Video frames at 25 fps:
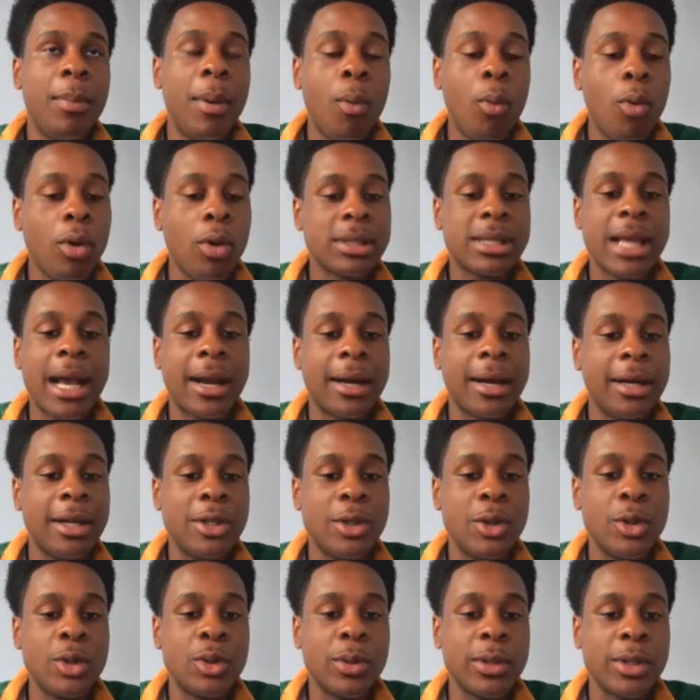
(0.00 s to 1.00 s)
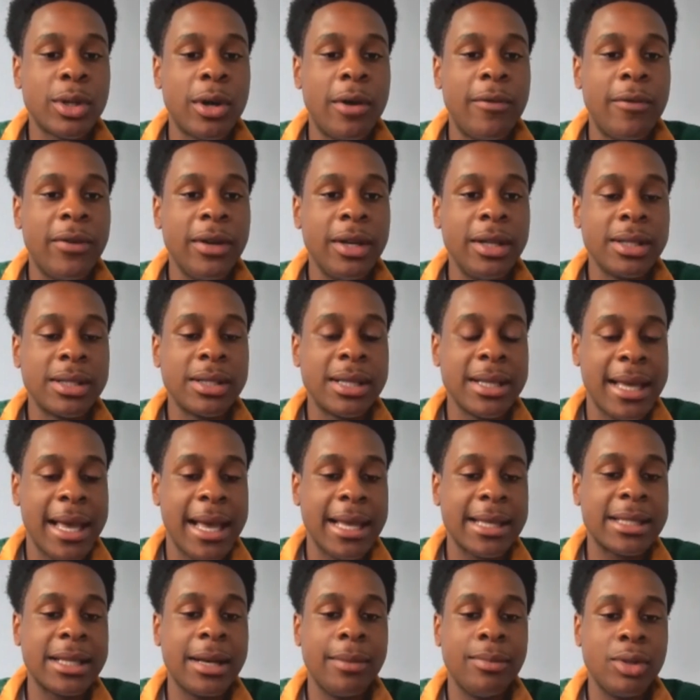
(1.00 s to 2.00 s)
But what's that gonna do to his confidence to
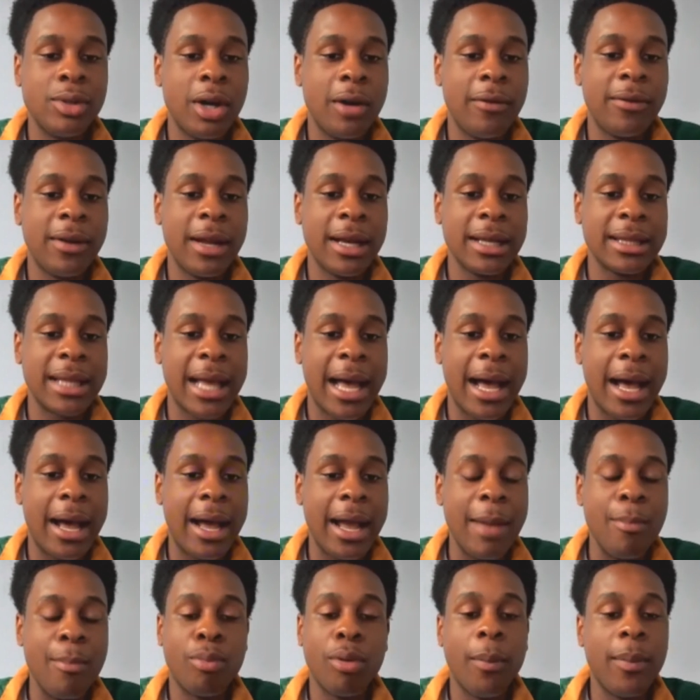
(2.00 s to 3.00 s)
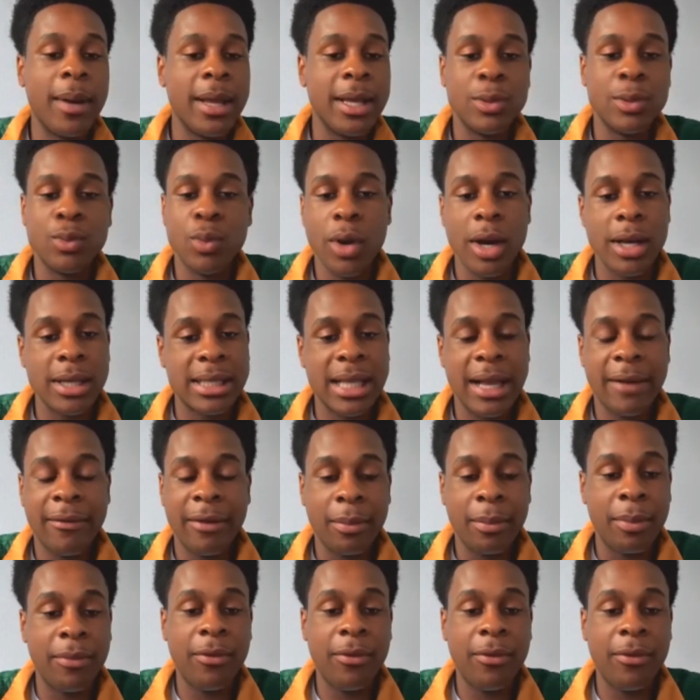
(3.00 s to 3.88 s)
get subbed off like that in probably his worst